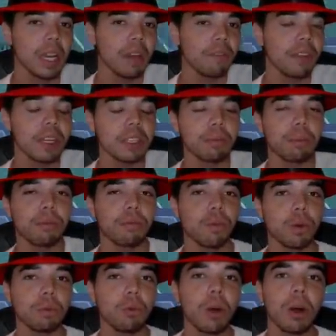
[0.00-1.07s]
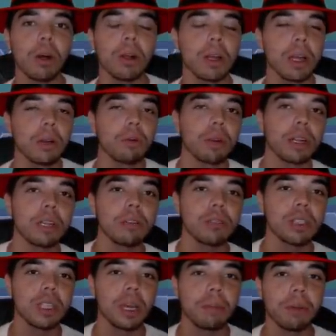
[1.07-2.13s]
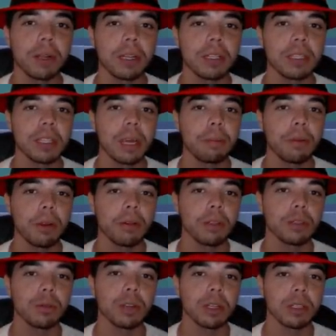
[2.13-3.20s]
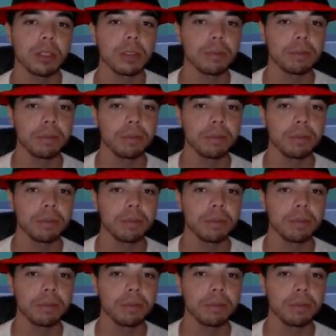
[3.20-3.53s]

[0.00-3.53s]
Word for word: If he doesn't perform well, we're going to do sniper because sniper always works.